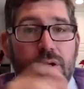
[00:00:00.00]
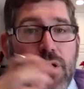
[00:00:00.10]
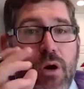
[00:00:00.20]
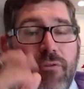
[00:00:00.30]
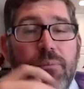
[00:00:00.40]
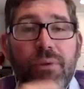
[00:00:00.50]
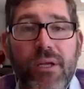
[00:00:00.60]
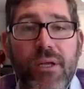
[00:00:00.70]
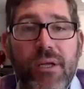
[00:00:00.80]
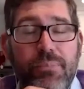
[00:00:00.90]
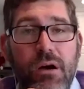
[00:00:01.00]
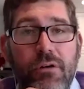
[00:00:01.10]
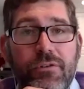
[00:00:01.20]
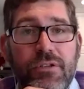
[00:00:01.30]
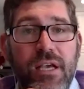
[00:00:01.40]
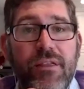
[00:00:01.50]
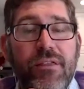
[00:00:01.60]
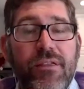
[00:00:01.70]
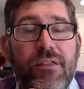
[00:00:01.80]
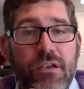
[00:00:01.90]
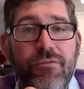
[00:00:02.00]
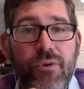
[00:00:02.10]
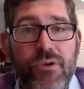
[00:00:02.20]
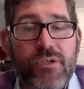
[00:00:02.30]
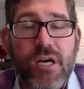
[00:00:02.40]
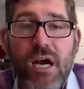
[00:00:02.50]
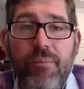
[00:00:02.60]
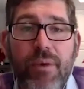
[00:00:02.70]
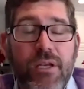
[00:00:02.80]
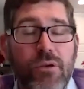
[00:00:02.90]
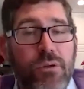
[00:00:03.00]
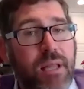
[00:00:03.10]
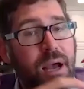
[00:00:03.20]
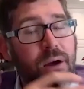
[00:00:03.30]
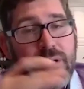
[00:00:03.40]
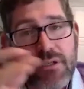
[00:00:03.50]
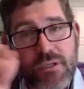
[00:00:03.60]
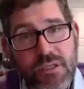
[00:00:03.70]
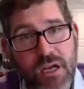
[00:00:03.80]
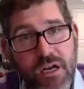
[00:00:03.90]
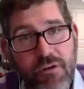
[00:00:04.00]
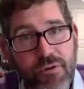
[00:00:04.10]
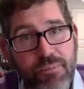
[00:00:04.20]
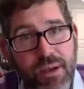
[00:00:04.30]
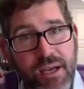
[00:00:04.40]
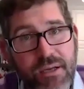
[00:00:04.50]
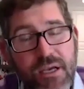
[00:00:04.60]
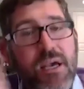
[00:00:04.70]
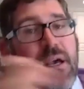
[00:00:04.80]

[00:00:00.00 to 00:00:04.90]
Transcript: You have a blessed and powerful day. Thank you for your time. And you allow it to slide off your back.